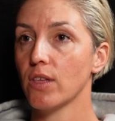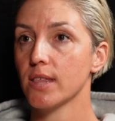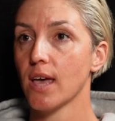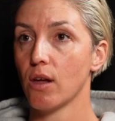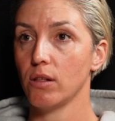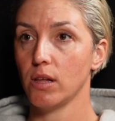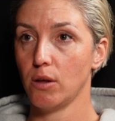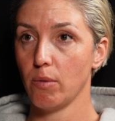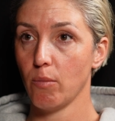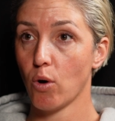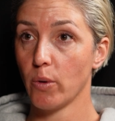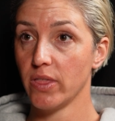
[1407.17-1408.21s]
this out a little
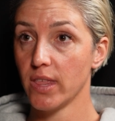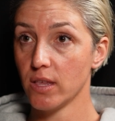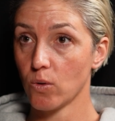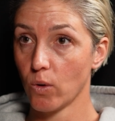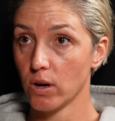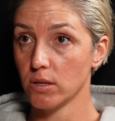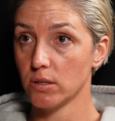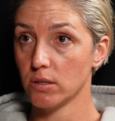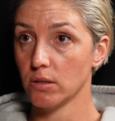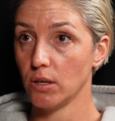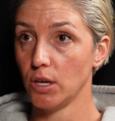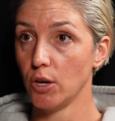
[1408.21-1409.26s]
bit more with this horse.